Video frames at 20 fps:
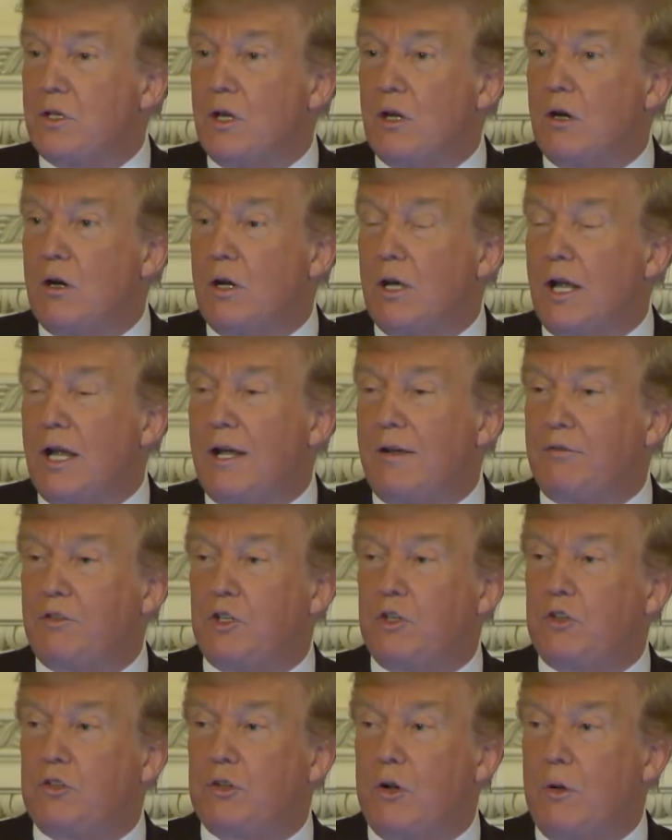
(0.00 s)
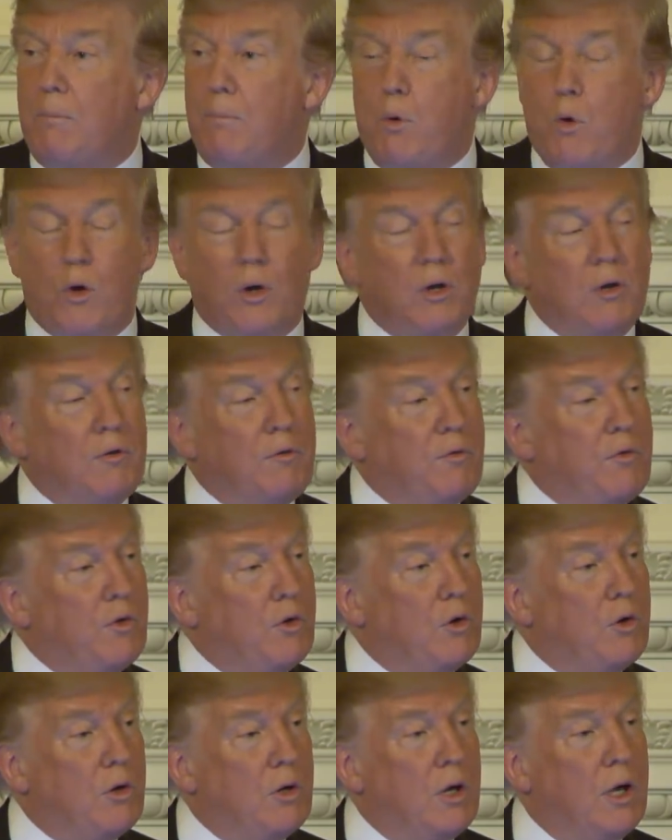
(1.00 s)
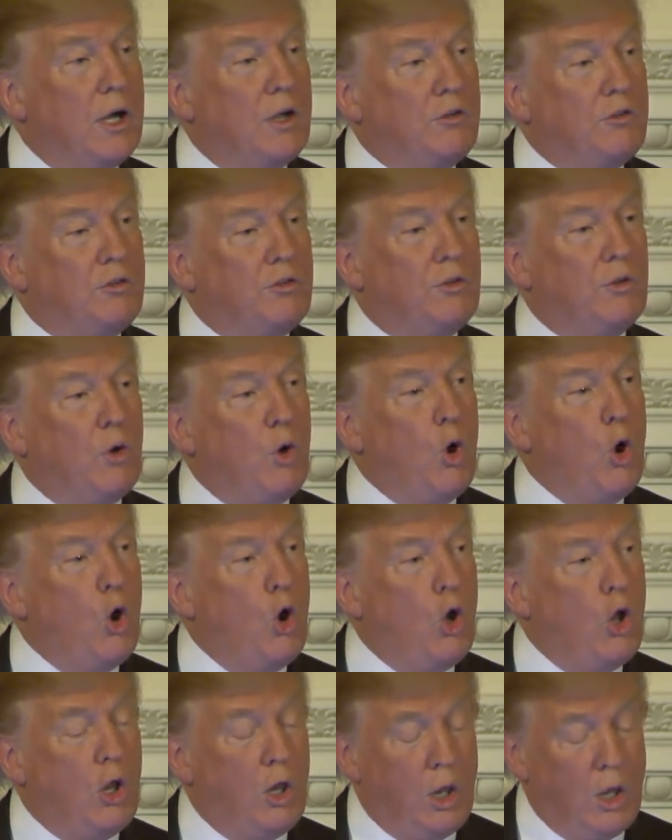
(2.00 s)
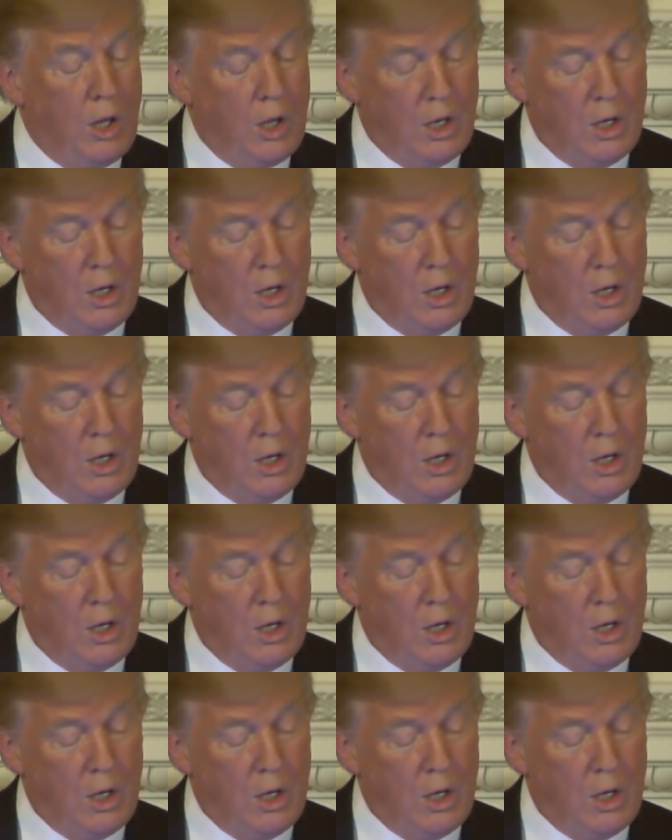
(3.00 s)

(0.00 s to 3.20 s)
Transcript: In our lives, it's so important for us all.